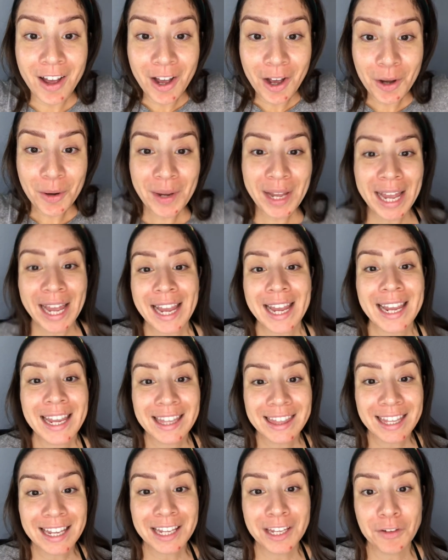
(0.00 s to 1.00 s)
Okay,
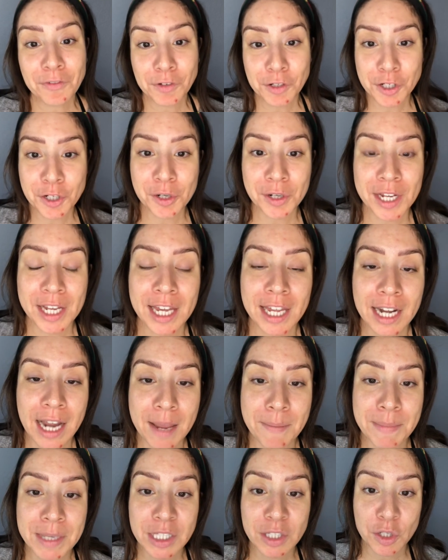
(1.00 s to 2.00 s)
thank you for tuning in. I
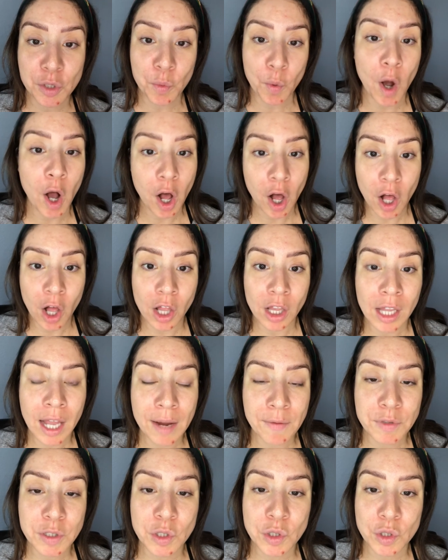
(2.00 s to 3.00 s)
miss you all. I
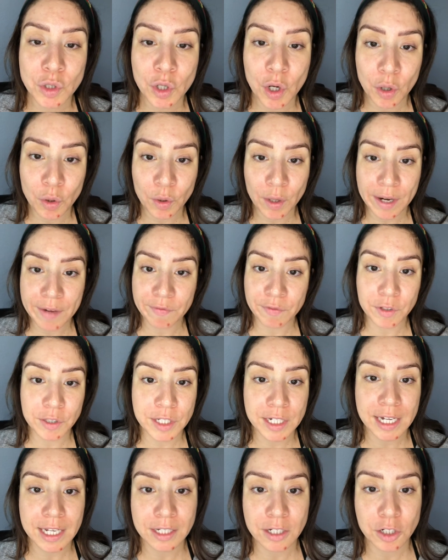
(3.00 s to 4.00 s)
was so grateful
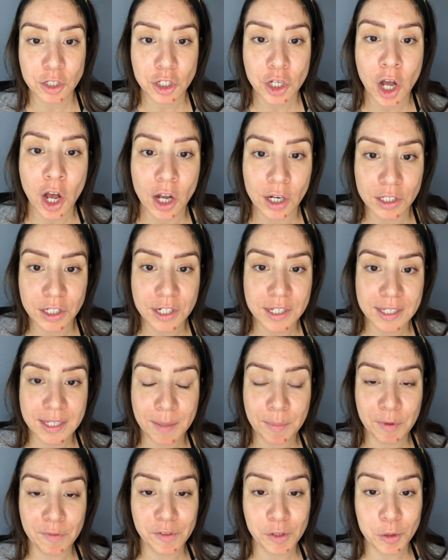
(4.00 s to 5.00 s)
to get to talk to
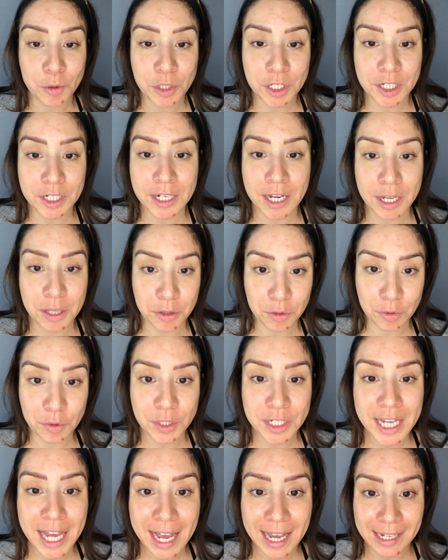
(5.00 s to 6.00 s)
some of you today through
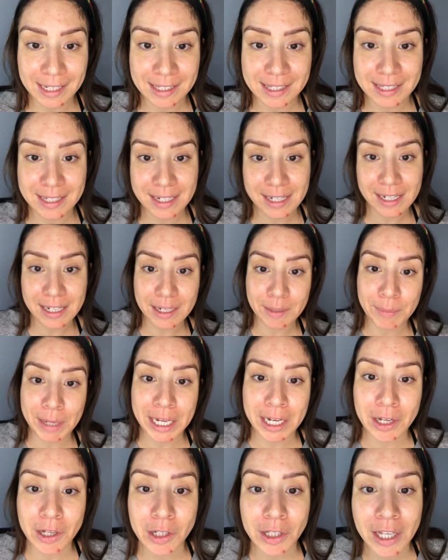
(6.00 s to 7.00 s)
text,
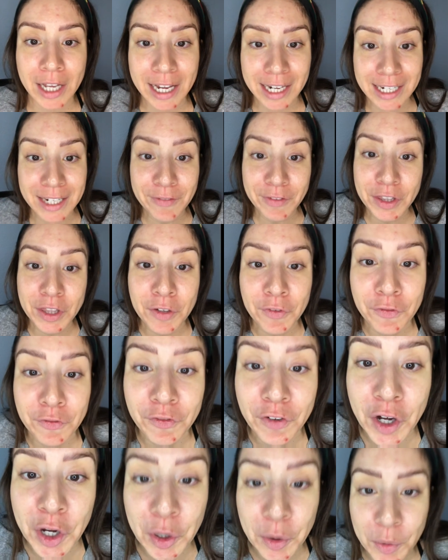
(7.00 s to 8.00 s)
email, and even the
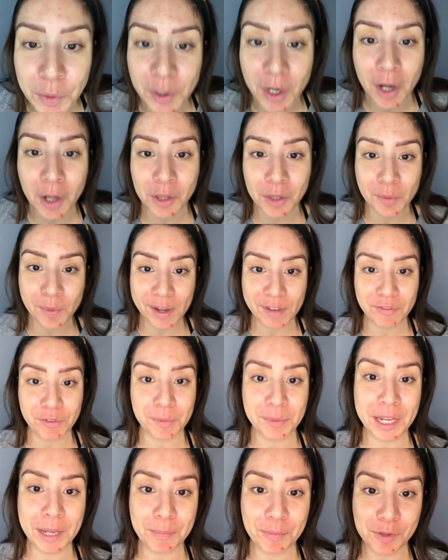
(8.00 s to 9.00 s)
phone all the way
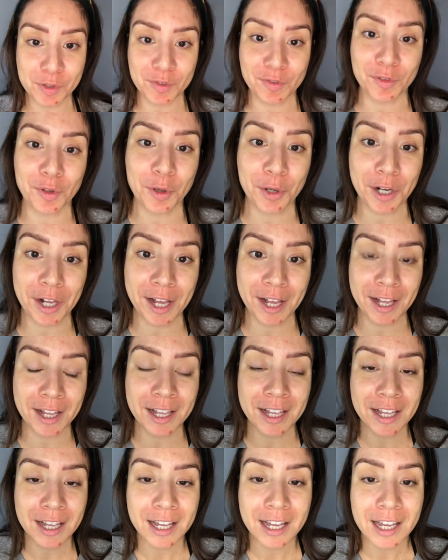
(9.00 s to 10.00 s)
from Naples, Florida.
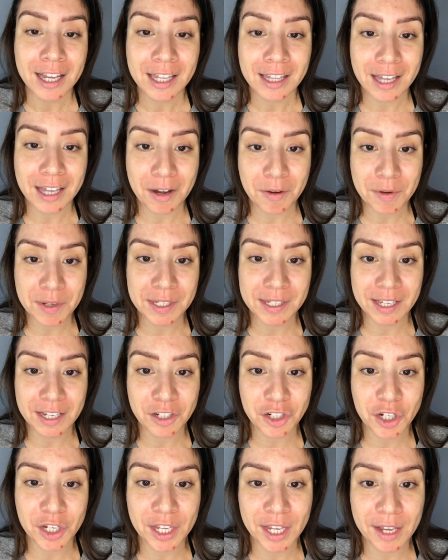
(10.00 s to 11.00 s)
That was
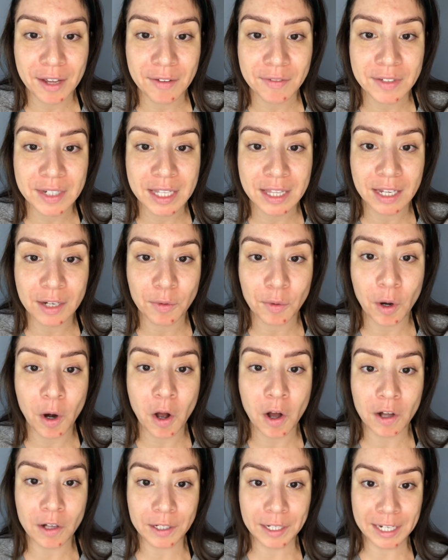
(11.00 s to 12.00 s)
such a gift. I think we're
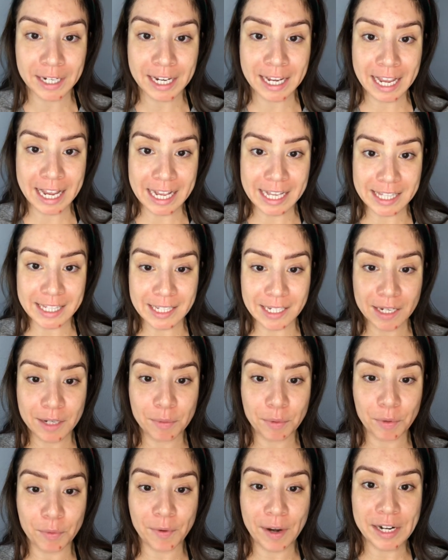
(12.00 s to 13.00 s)
all getting antsy.
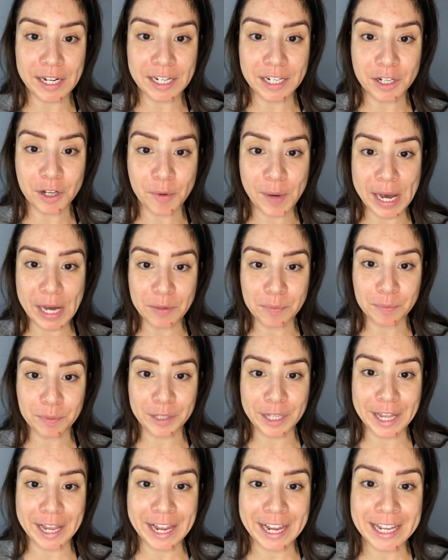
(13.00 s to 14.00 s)
We're ready to go out and
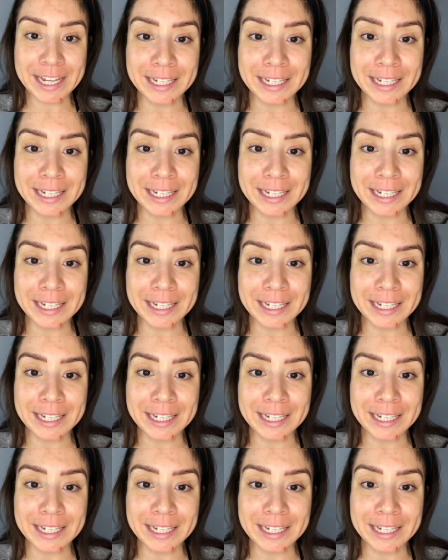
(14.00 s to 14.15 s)
play.